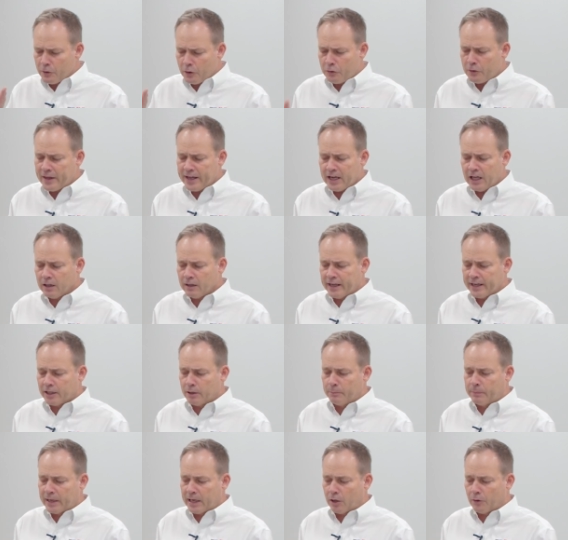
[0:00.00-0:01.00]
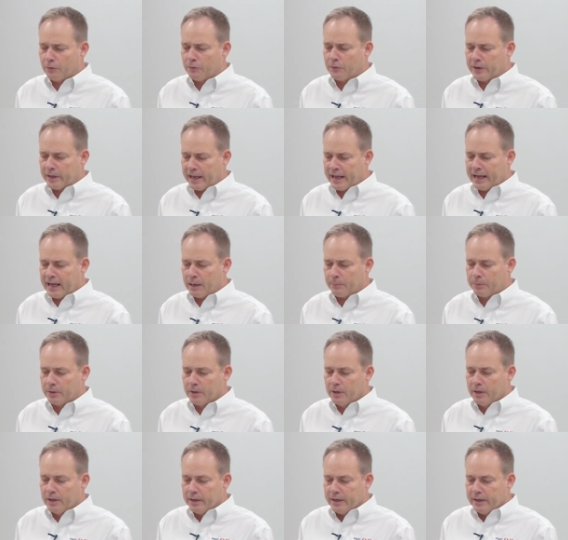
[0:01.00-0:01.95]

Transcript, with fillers: The thing I like about the app